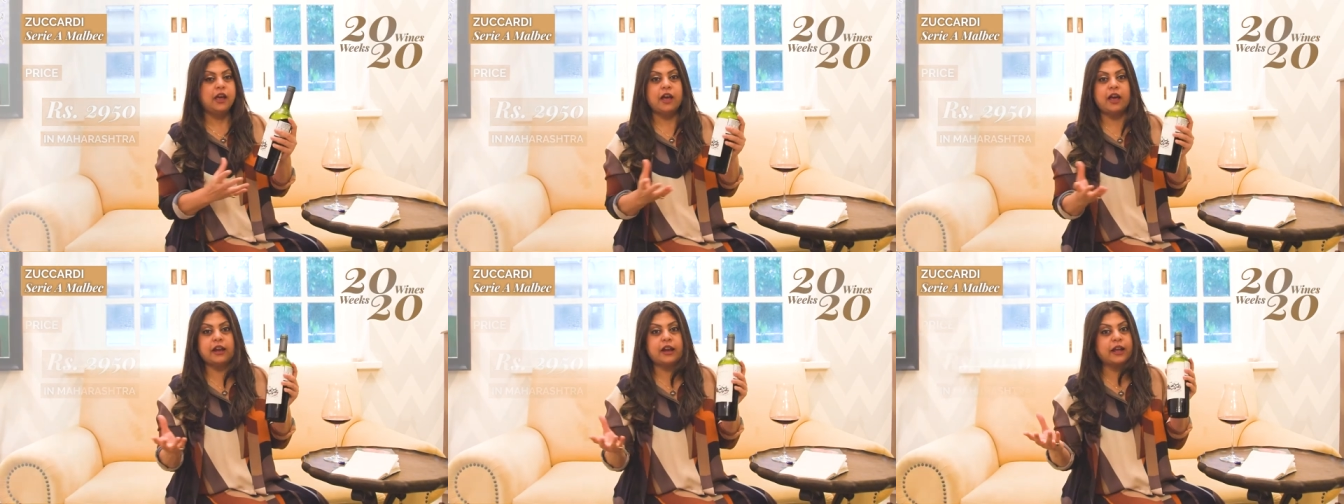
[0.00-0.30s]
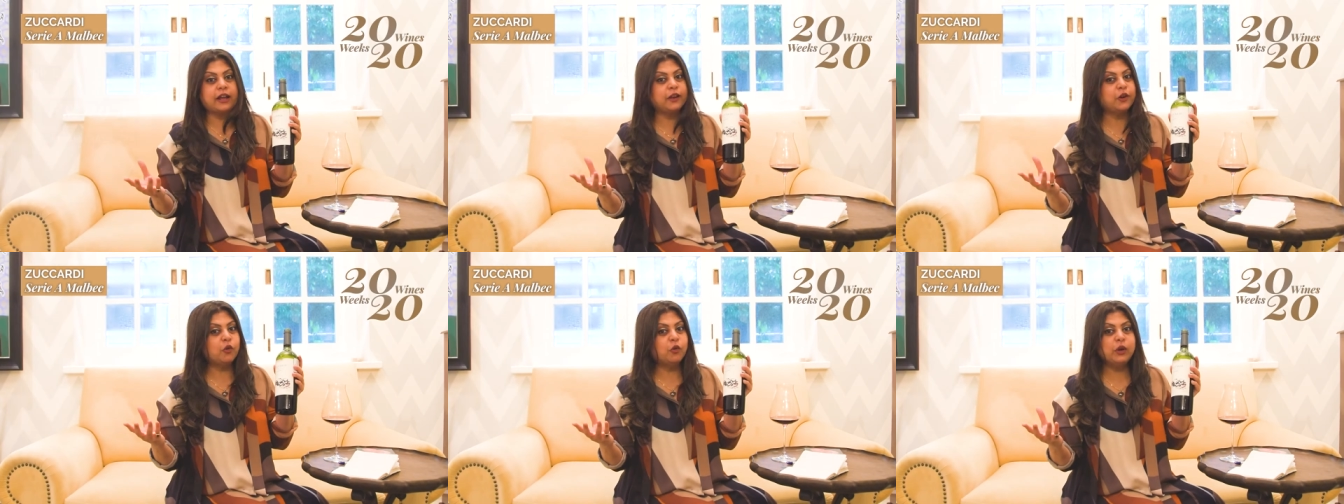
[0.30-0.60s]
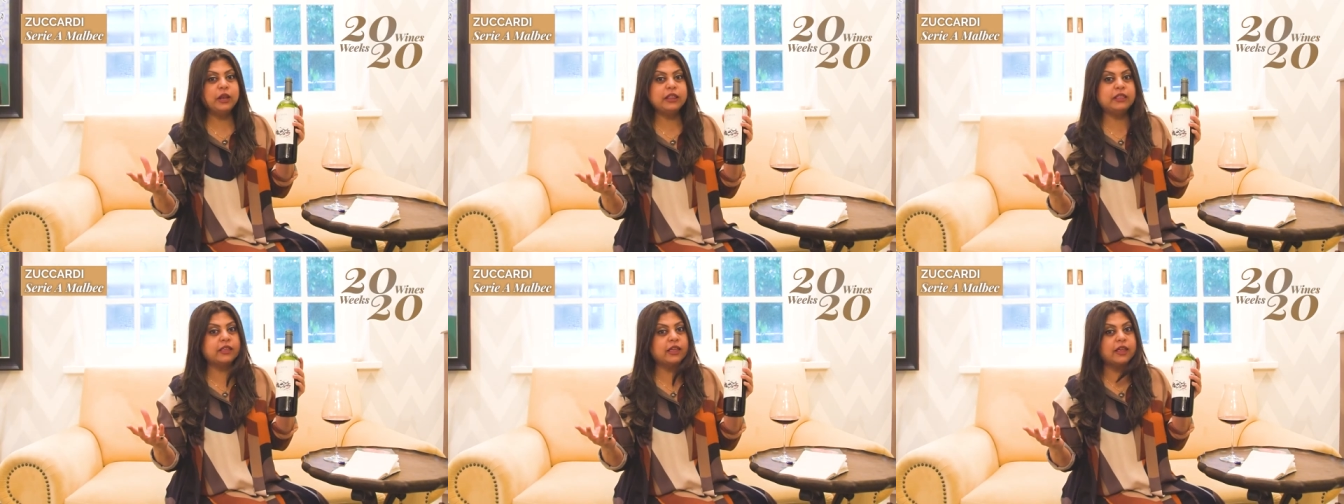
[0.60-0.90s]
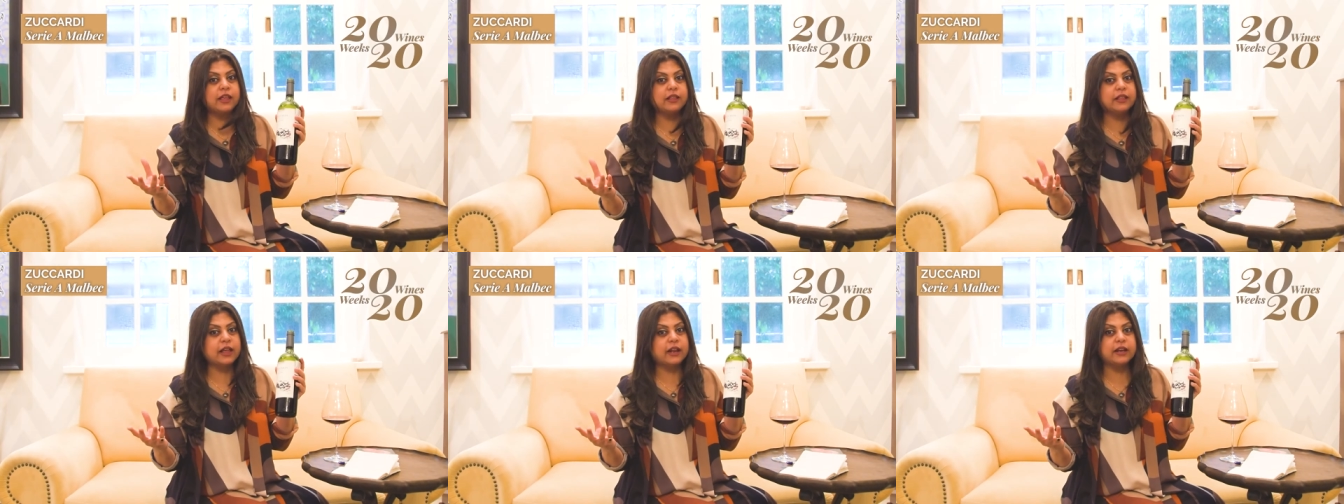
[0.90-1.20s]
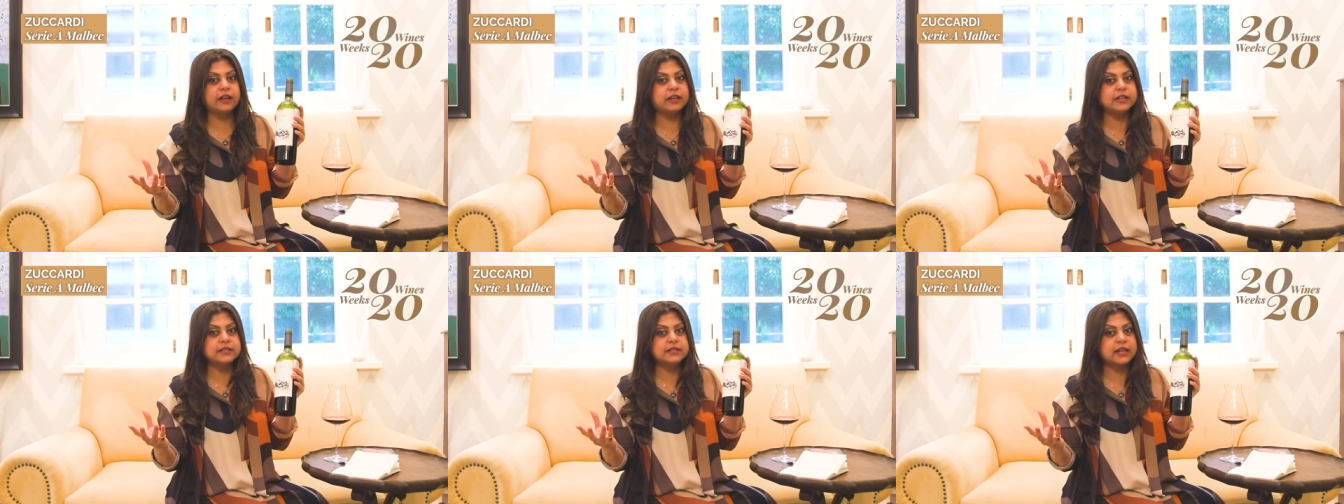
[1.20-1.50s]
and I can only think that
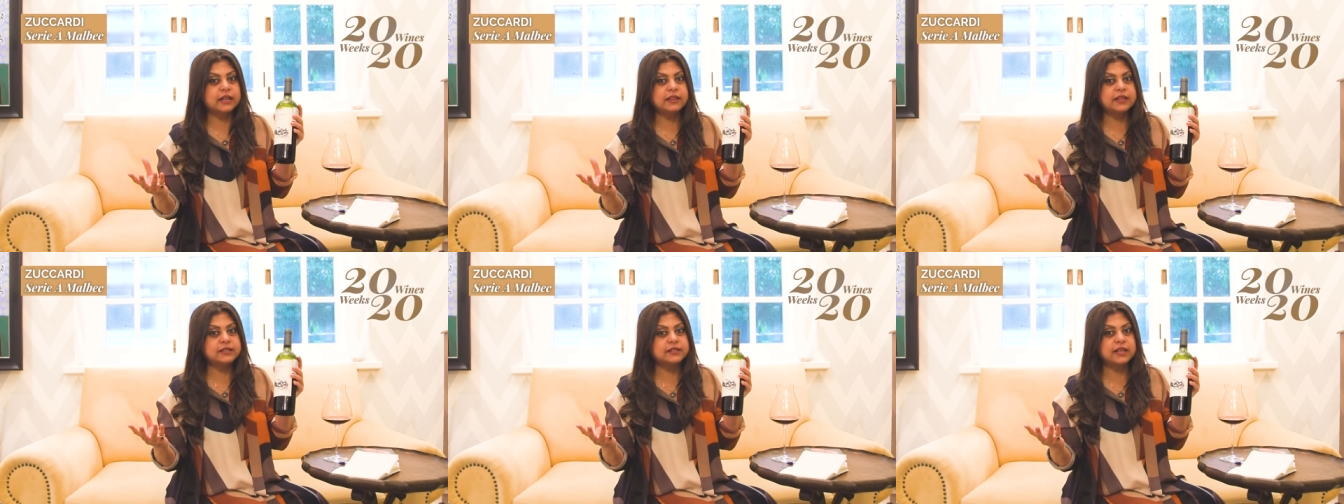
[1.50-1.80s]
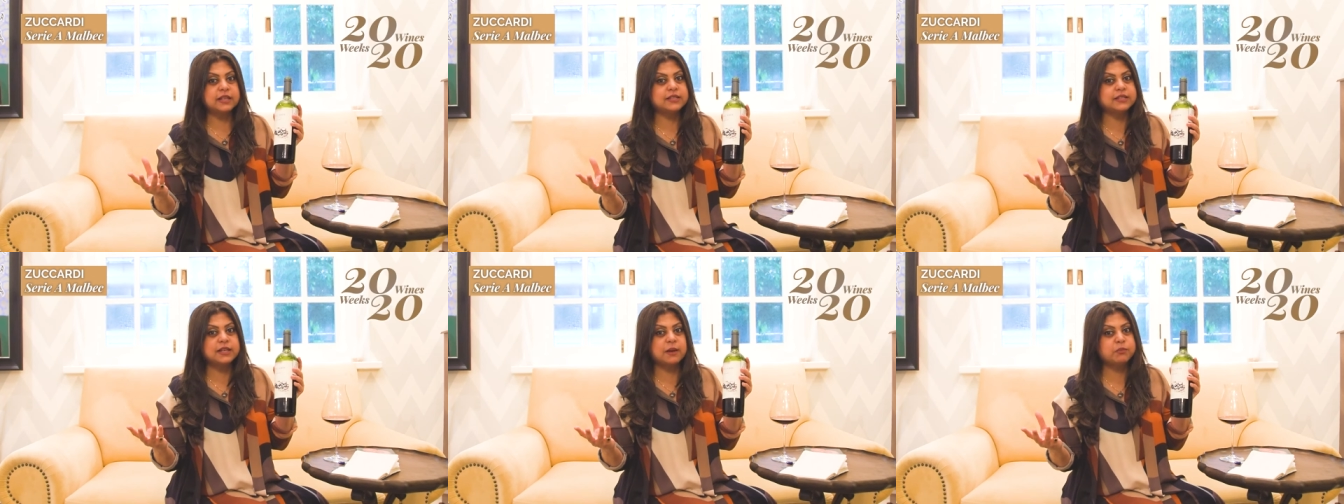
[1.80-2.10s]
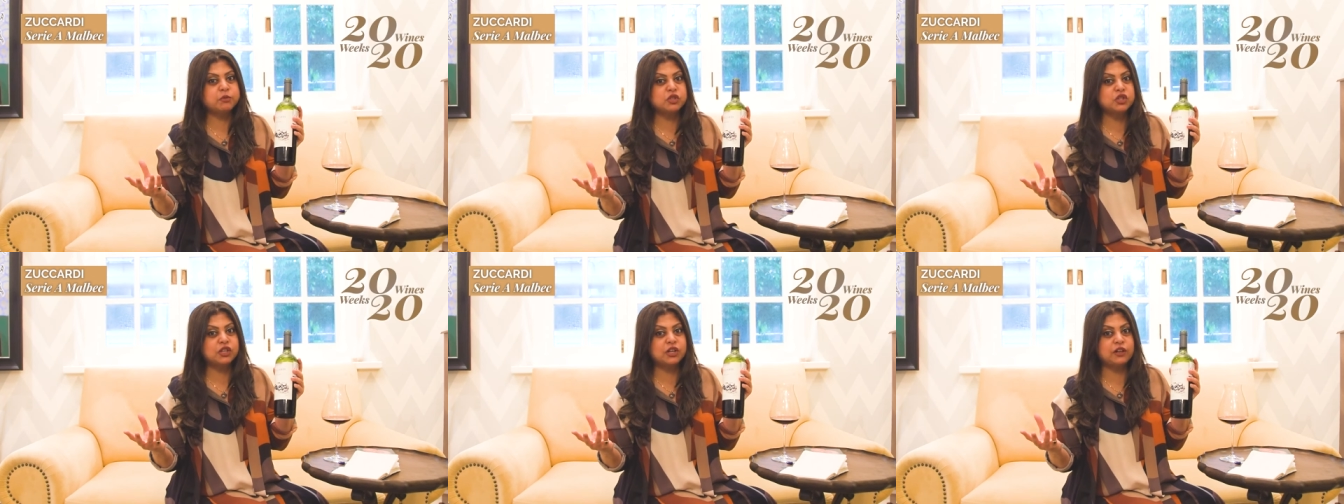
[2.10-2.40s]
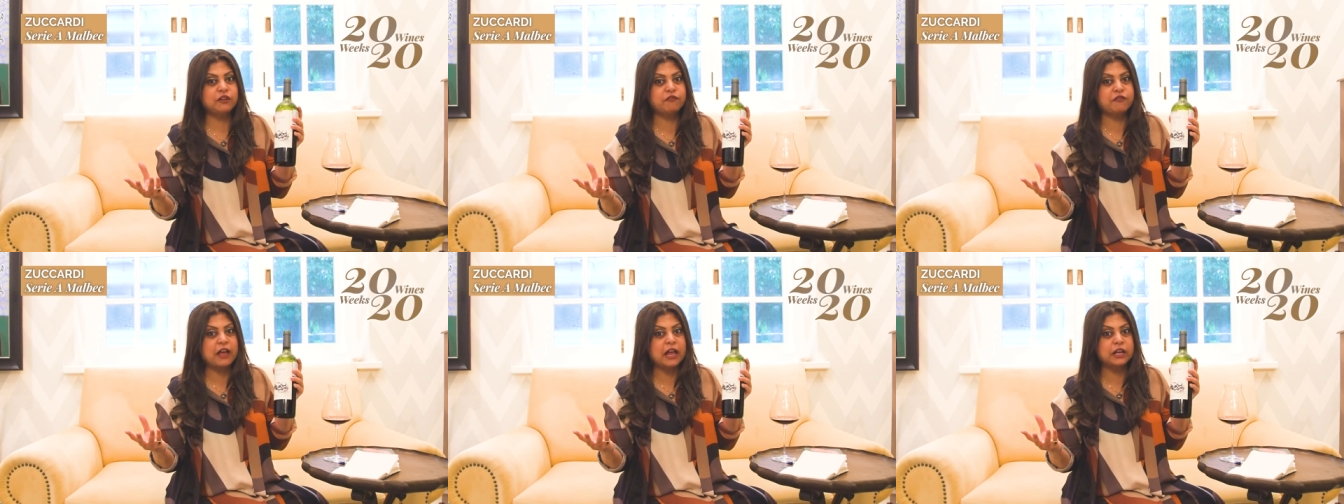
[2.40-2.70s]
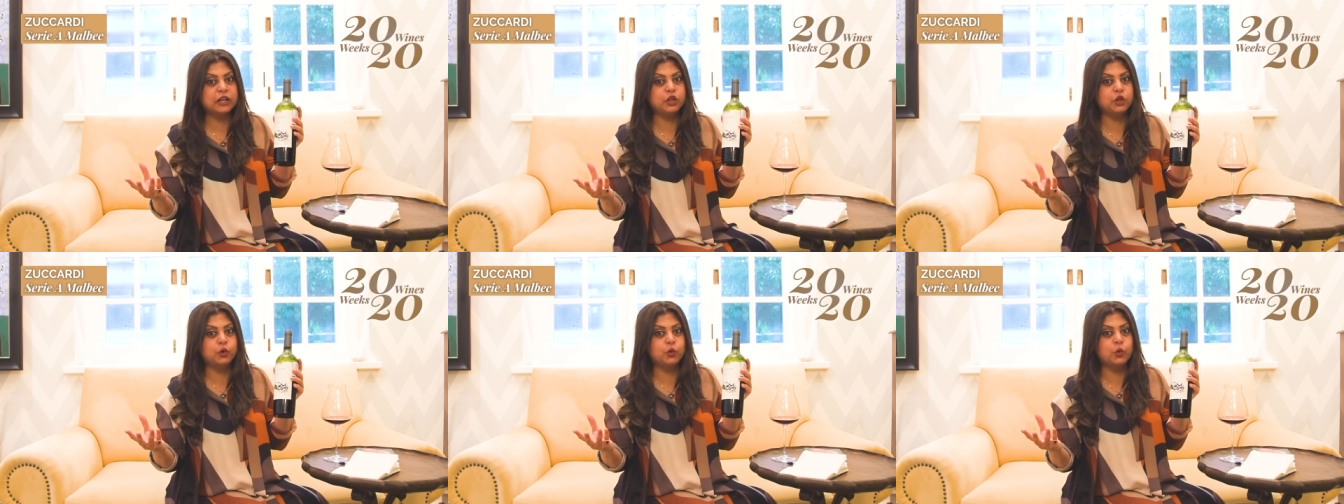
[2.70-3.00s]
it is at this exceptional
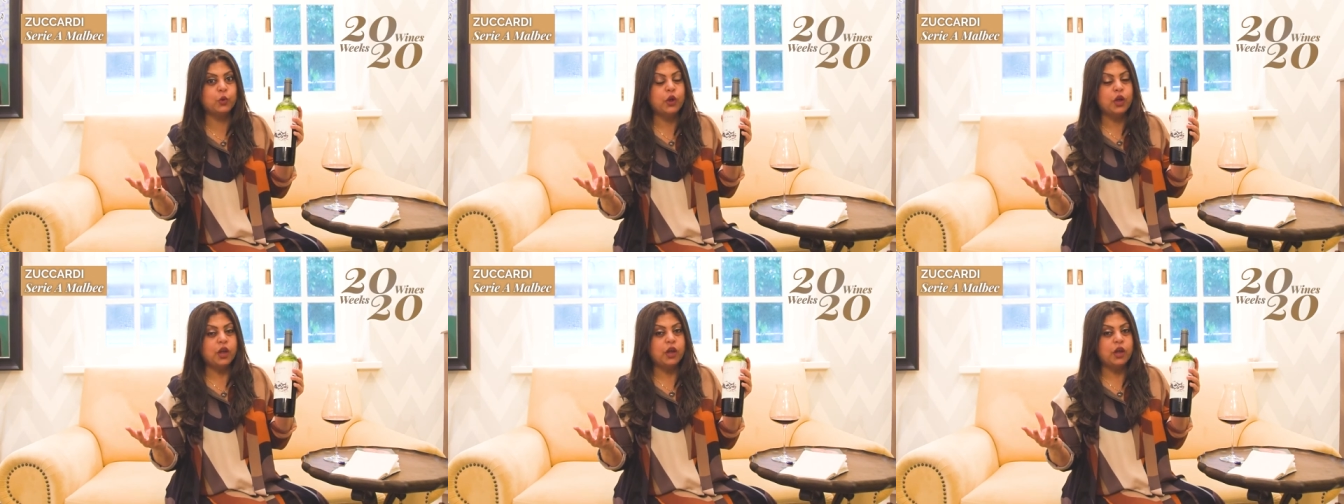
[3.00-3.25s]
value